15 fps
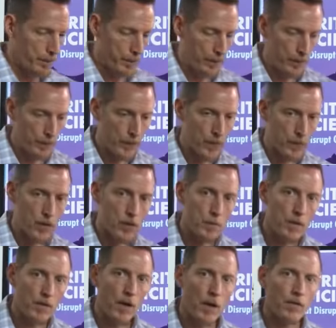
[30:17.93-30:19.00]
excuse me,
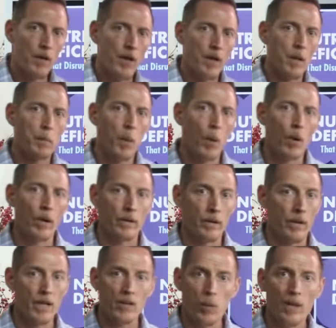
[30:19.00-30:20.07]
very, very important.
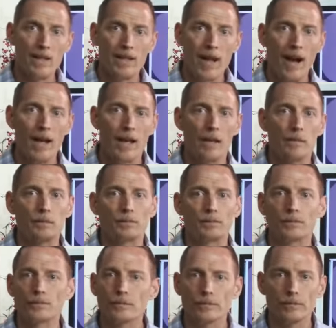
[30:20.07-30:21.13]
That's why diet
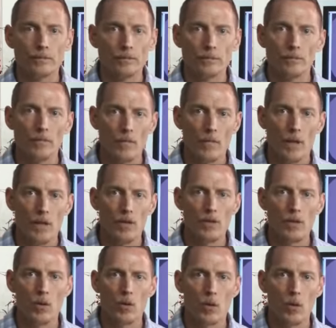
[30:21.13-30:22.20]
is so
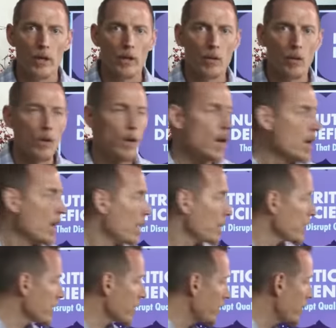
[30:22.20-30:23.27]
critical.
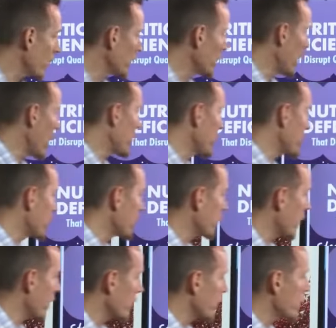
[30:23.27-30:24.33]
Because if you're low, this is one
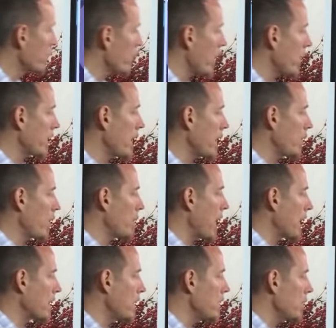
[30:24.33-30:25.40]
of the reasons why, again, why
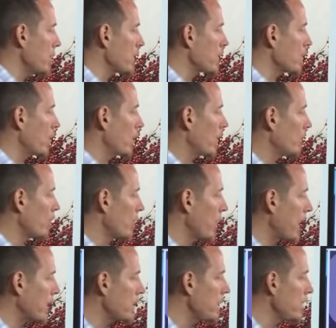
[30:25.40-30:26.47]
magnesium is so helpful.
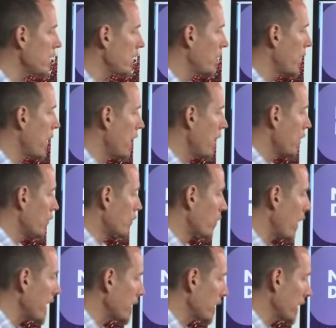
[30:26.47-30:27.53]
Magnesium
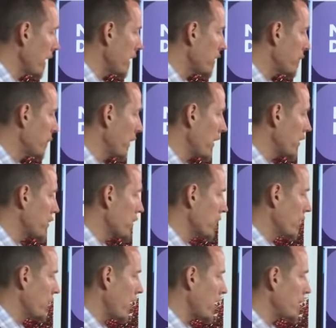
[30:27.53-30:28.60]
regulates blood sugar.
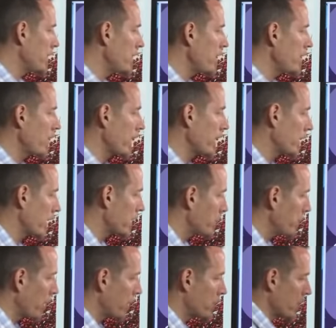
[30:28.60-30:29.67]
Vitamin D regulates
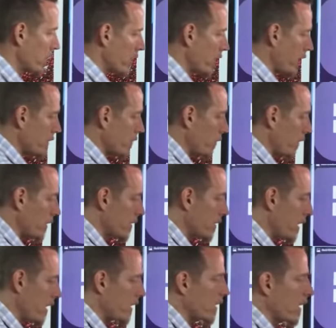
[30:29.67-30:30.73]
blood sugar. Guess what?
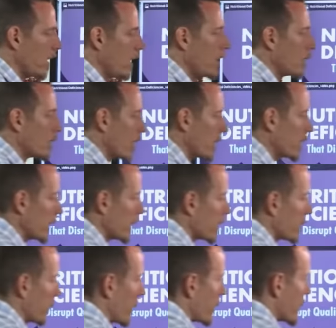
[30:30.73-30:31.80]
Zinc regulates
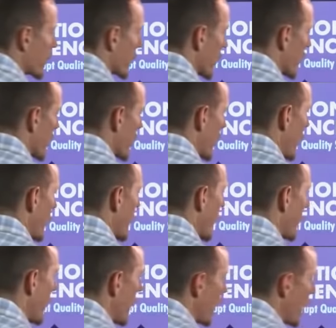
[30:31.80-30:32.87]
blood sugar.
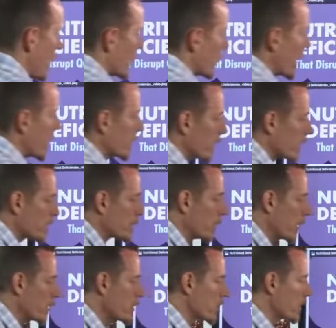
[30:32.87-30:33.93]
Chromium regulates blood
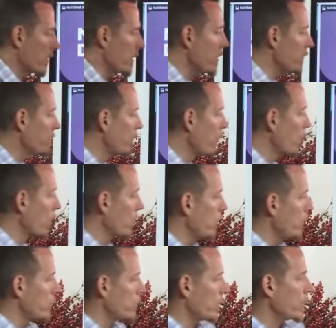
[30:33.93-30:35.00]
sugar. These four
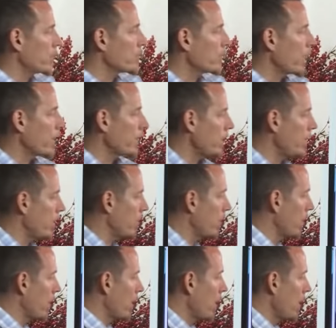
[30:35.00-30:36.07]
nutrients right
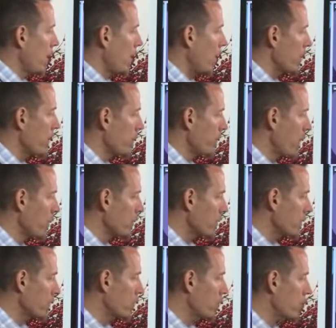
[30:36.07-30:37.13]
here are the most
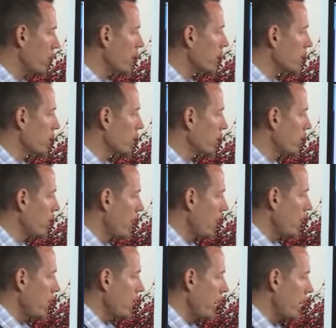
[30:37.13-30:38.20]
critical
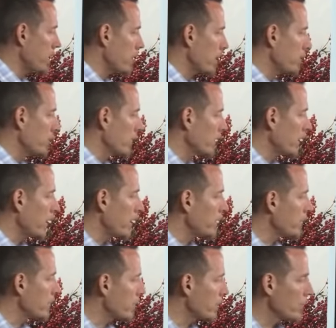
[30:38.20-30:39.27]
as it relates
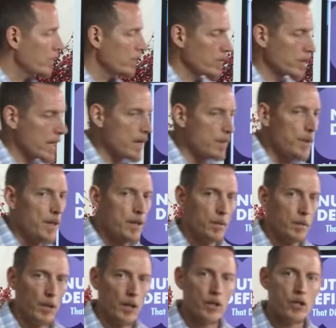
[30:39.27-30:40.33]
to keeping your
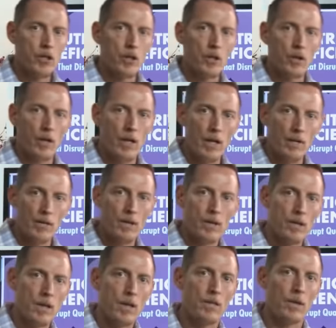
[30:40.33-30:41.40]
blood sugar even
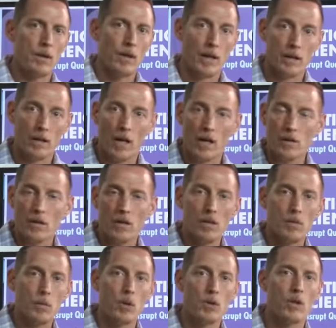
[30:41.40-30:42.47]
Steven, like nice and
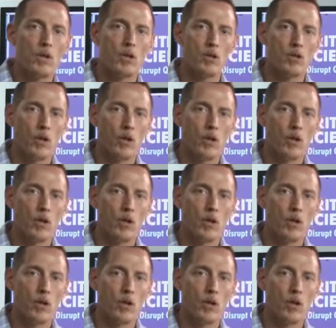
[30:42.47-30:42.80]
smooth as you're trying